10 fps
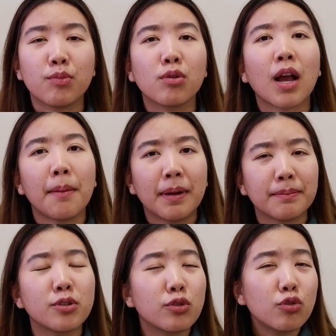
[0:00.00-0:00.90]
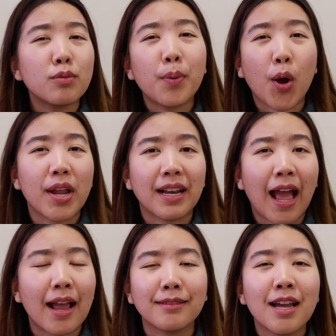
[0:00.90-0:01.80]
it will come up to
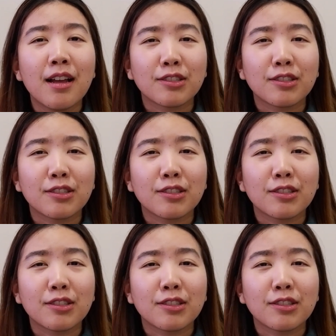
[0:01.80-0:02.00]
2.9.